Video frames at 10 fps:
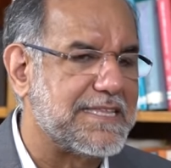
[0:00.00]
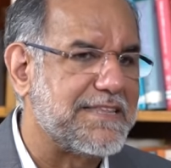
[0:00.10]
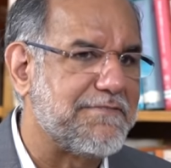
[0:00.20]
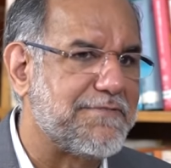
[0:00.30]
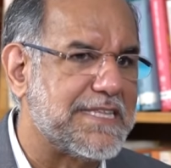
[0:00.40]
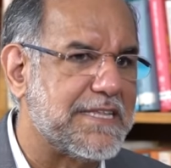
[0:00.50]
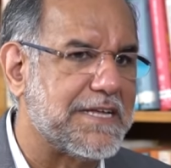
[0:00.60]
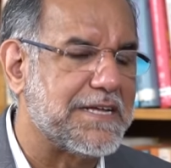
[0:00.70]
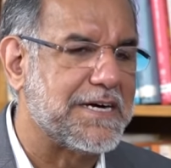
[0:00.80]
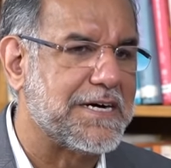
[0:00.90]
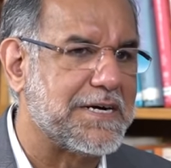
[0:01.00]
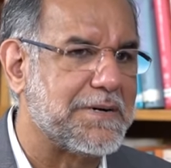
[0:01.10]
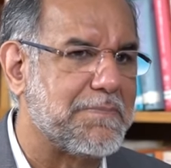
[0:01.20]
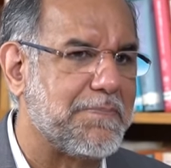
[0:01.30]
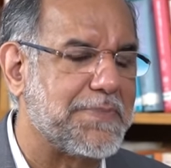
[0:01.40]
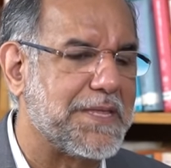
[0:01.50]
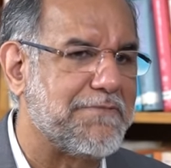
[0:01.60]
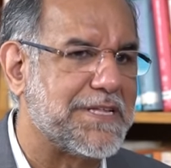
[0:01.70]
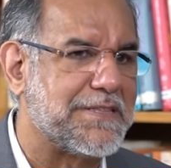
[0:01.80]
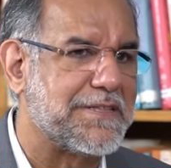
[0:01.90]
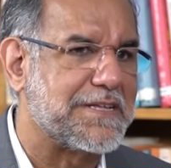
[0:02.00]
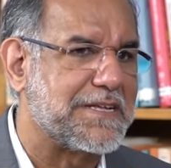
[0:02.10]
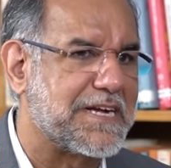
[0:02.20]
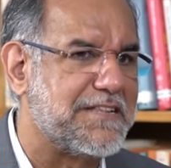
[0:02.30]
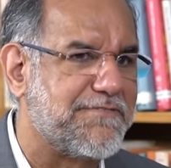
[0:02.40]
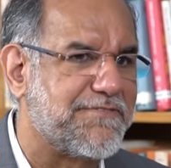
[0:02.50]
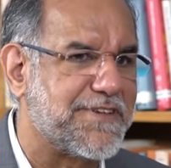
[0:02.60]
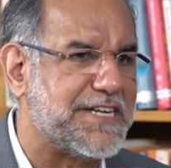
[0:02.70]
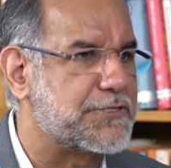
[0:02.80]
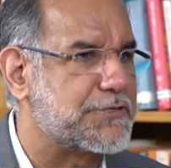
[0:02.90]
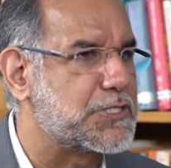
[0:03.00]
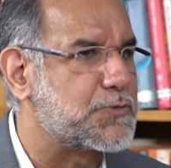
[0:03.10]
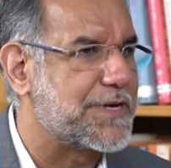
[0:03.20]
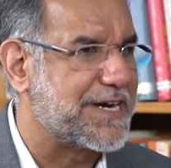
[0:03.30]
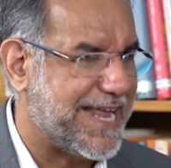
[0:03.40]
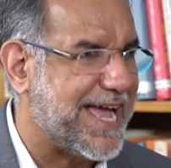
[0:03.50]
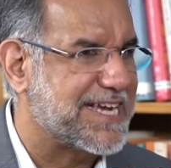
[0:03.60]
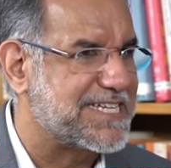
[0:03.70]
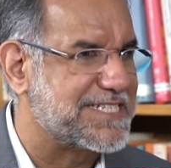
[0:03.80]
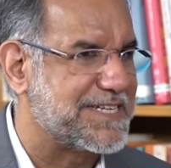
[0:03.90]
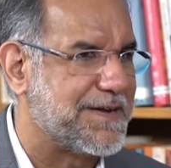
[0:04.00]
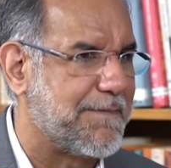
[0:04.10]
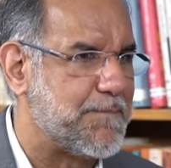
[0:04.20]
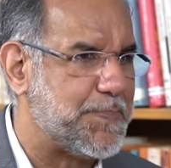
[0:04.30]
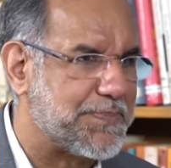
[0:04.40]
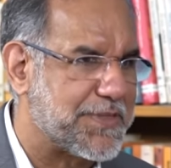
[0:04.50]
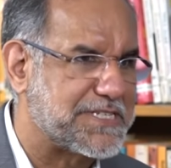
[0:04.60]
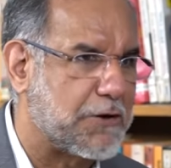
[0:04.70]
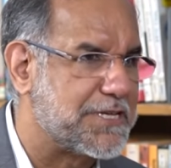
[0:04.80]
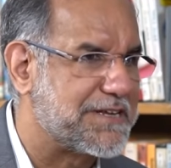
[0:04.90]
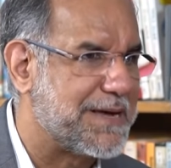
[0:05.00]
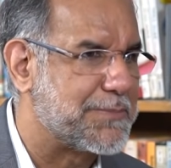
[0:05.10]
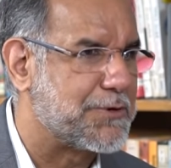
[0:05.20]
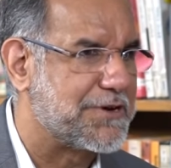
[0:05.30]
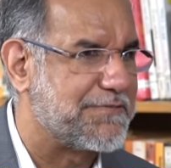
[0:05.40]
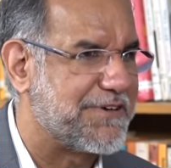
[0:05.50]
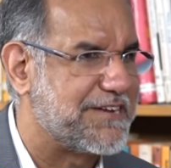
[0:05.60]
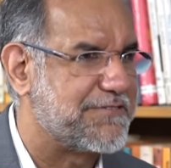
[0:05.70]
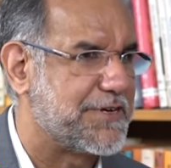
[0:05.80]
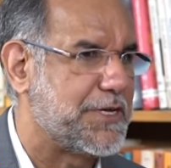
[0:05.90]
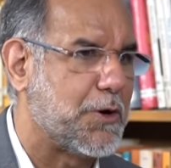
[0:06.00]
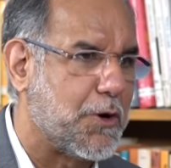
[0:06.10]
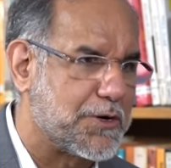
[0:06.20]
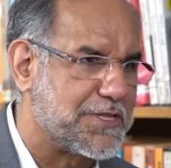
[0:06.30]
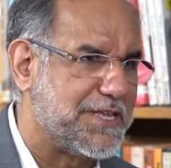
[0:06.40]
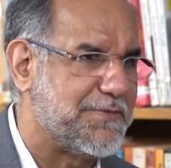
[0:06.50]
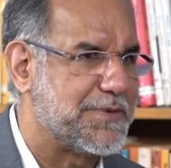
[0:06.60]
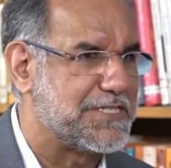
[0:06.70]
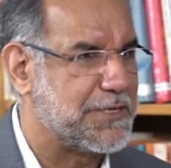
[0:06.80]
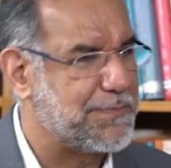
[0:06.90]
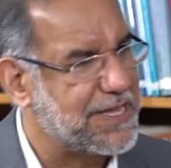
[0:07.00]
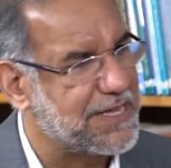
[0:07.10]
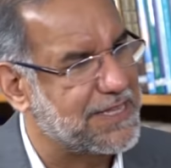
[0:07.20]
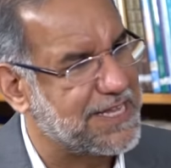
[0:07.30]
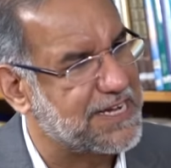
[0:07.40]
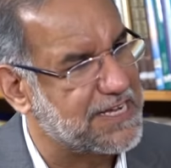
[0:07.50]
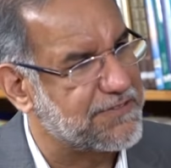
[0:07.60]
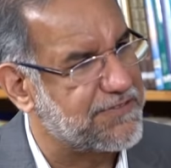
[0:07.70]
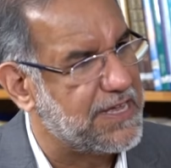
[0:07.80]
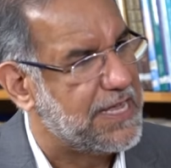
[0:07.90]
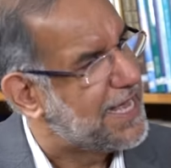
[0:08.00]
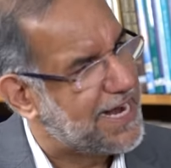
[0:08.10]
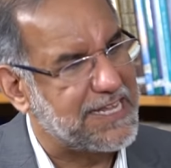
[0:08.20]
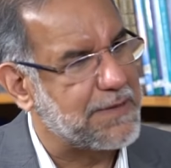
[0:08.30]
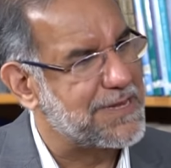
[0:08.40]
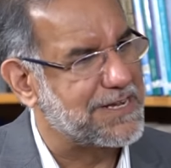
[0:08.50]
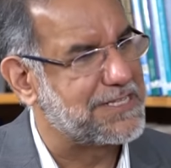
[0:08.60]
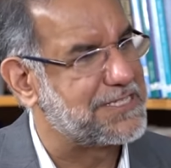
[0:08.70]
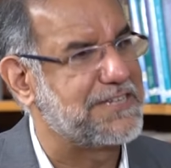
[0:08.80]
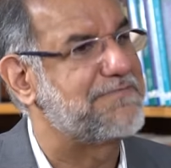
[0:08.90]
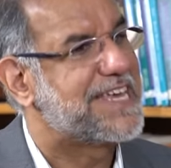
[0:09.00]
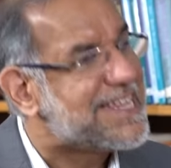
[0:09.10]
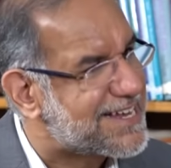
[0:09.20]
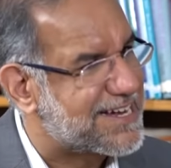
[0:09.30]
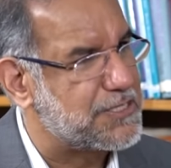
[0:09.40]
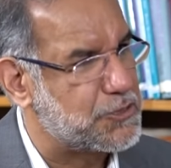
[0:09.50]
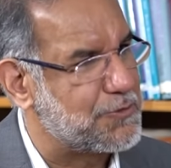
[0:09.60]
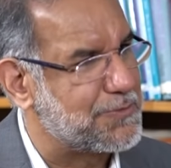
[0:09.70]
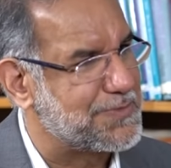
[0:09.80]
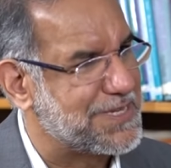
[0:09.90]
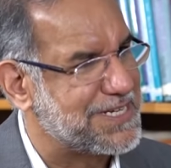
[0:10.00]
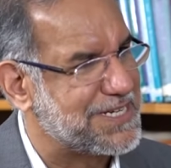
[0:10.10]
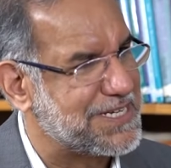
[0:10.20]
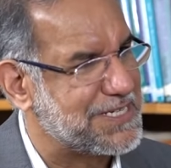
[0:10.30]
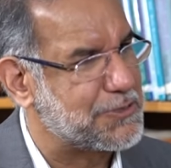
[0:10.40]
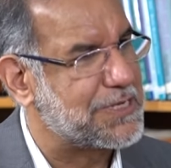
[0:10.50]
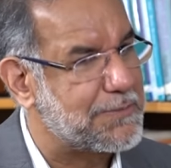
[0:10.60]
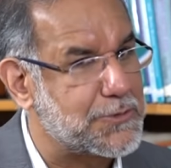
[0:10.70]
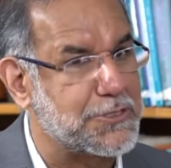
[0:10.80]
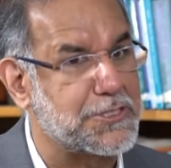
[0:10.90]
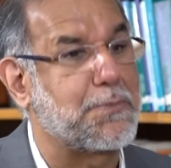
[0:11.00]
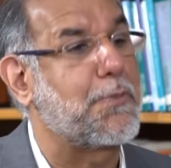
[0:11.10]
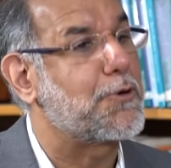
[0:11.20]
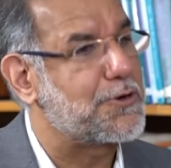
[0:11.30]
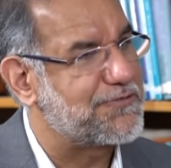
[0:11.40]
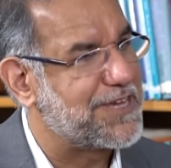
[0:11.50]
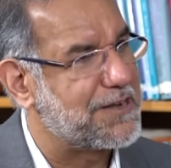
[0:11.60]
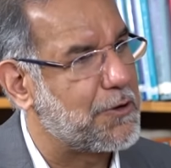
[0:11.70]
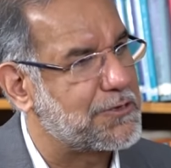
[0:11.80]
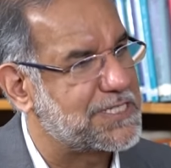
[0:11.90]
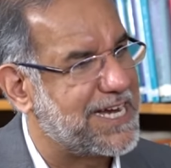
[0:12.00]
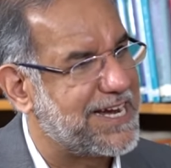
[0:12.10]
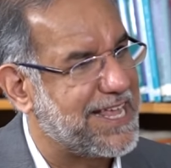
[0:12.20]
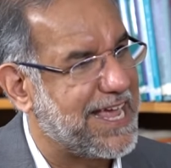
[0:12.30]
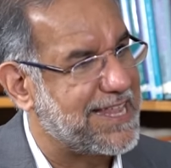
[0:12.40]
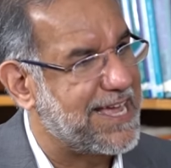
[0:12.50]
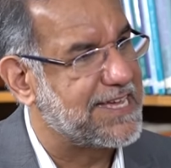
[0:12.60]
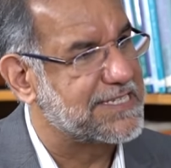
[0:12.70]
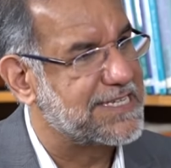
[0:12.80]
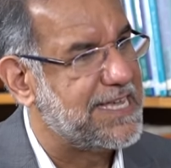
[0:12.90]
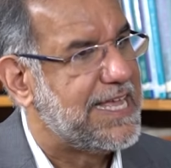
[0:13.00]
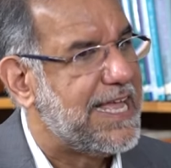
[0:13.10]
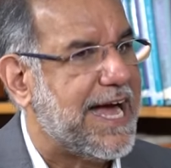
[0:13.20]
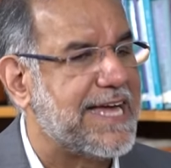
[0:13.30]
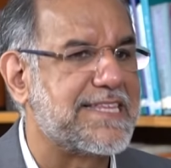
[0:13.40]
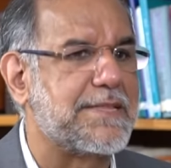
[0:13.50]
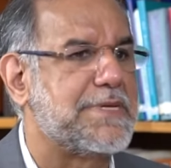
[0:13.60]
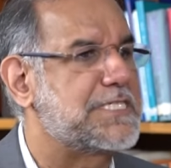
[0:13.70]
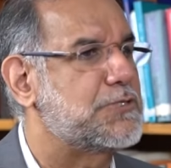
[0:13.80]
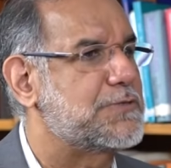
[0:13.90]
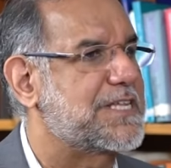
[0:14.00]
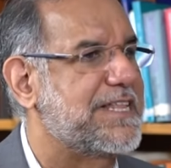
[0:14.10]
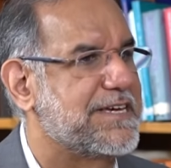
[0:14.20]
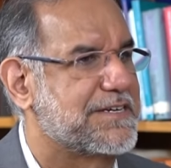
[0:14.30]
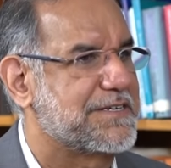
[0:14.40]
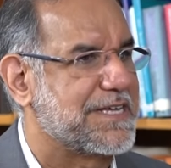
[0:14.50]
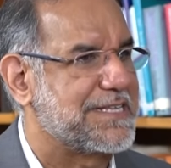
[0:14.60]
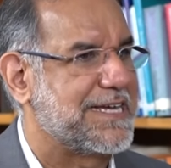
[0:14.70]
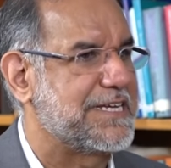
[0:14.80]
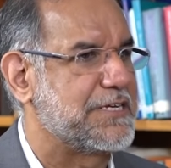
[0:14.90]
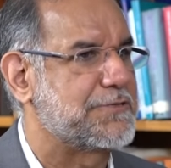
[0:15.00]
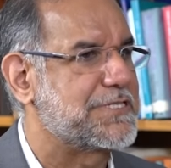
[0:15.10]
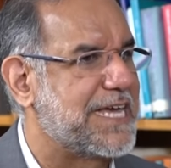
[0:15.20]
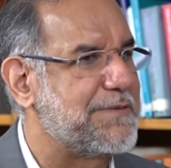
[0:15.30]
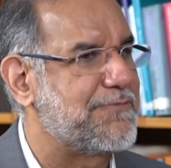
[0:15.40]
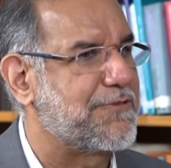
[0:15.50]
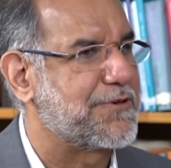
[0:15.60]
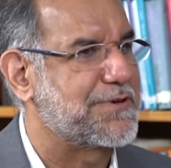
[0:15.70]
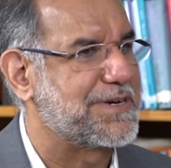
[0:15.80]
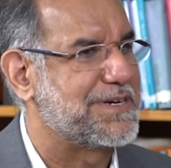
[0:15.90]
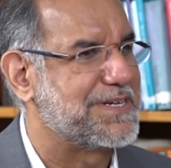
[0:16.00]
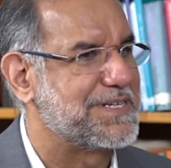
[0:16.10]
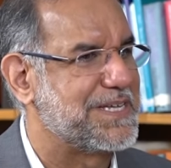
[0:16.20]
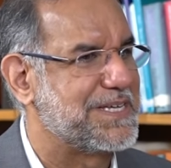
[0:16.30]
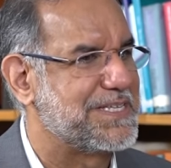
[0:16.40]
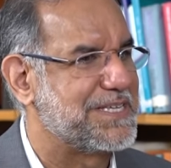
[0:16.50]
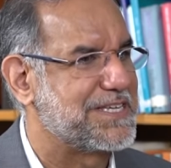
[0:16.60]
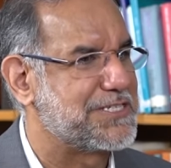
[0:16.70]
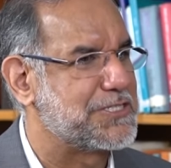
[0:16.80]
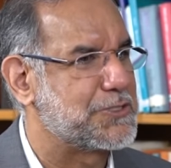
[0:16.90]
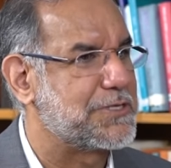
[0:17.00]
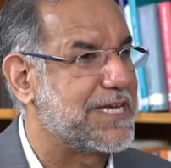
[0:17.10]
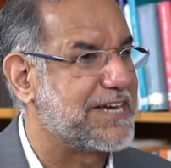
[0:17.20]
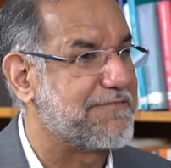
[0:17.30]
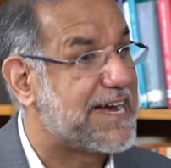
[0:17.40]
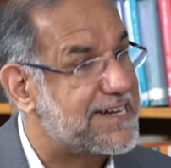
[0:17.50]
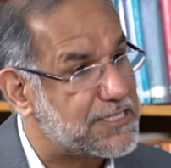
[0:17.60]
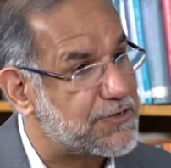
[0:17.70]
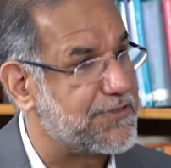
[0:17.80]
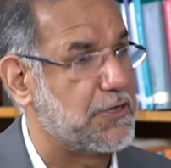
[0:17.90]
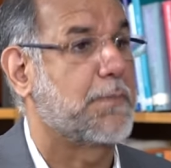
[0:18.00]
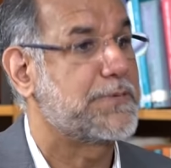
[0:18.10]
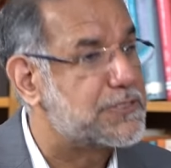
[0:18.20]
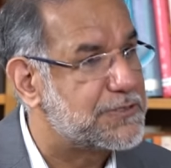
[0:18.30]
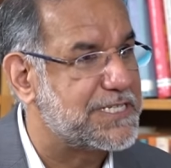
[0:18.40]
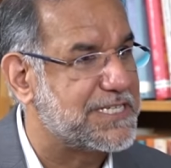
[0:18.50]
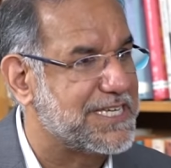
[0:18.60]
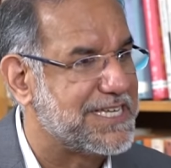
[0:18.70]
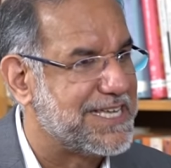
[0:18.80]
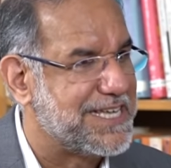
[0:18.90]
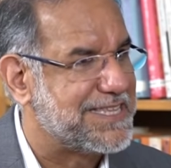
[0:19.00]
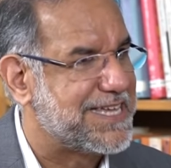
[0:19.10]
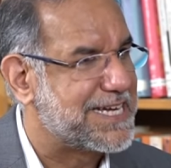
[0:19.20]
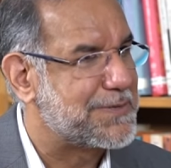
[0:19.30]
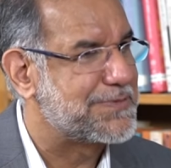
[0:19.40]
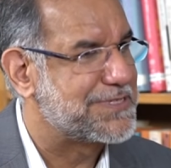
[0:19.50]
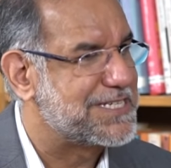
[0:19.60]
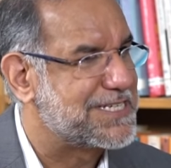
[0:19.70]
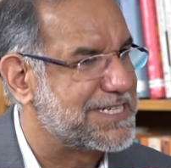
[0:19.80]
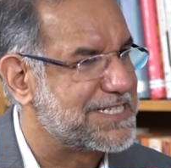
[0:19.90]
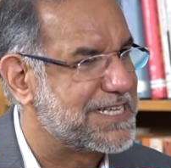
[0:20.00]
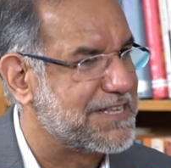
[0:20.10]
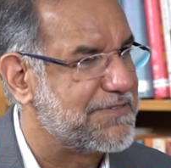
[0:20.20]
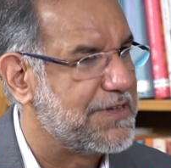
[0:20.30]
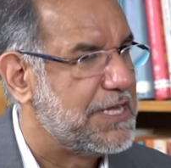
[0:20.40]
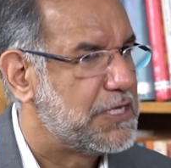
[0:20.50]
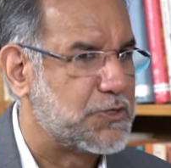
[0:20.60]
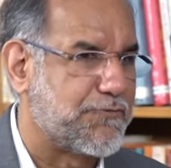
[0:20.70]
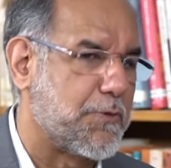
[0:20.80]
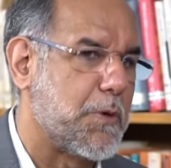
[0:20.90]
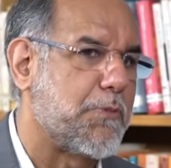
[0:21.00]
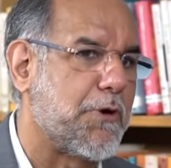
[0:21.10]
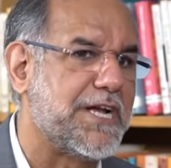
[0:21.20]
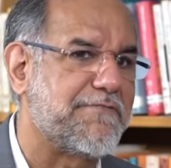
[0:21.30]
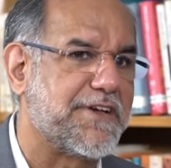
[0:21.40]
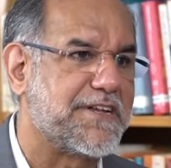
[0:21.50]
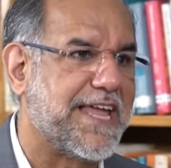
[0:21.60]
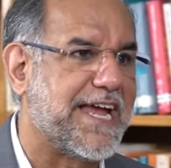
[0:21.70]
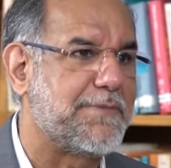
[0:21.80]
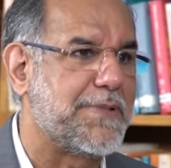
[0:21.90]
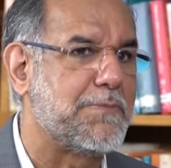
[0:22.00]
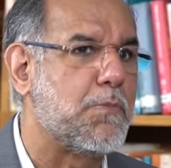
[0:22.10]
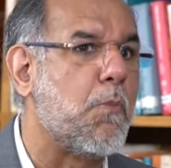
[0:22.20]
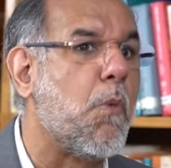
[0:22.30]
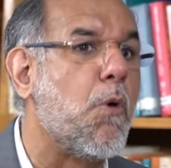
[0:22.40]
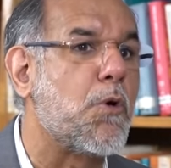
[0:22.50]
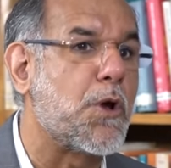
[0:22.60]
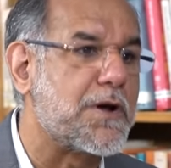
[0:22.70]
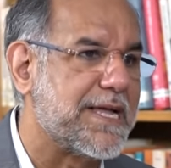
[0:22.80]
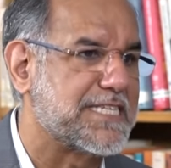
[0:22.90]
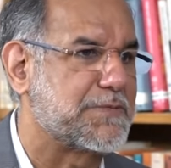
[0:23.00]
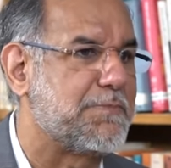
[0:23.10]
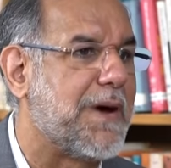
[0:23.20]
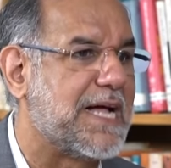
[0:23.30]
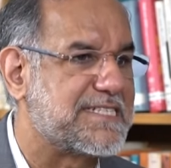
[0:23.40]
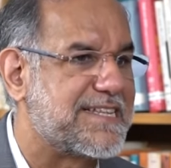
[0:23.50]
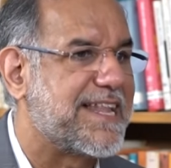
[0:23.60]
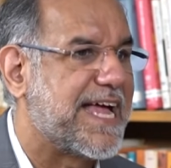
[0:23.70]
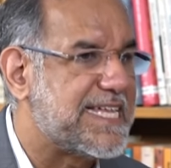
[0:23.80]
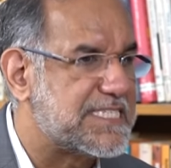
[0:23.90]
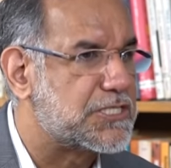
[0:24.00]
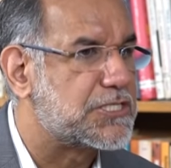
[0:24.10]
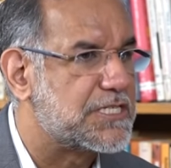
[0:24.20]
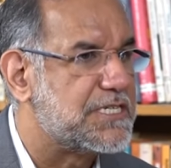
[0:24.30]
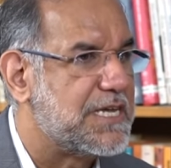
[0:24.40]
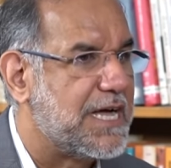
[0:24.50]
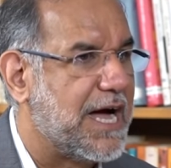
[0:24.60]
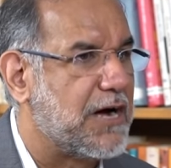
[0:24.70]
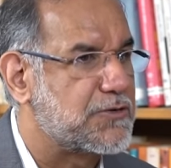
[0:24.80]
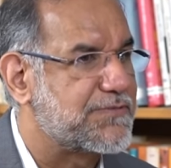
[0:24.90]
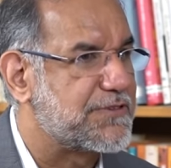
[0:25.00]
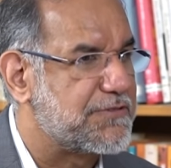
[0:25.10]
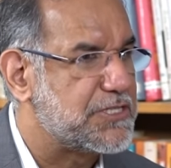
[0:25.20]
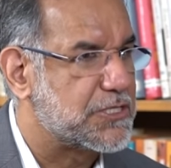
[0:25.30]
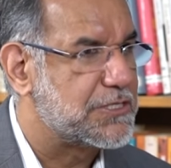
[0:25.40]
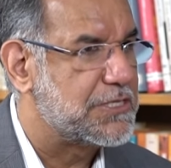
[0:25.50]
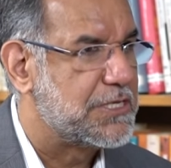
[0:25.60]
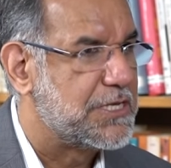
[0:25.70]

when Gulf interests were attacked, the Saudi Aramco refinery or the shipping in the Gulf, and the Americans did very little to come to the support of their long-standing allies, I think the message was clear that it was time for the Russians to take advantage of the opportunity that had presented itself. So from a point where they had been more or less marginalized out of the region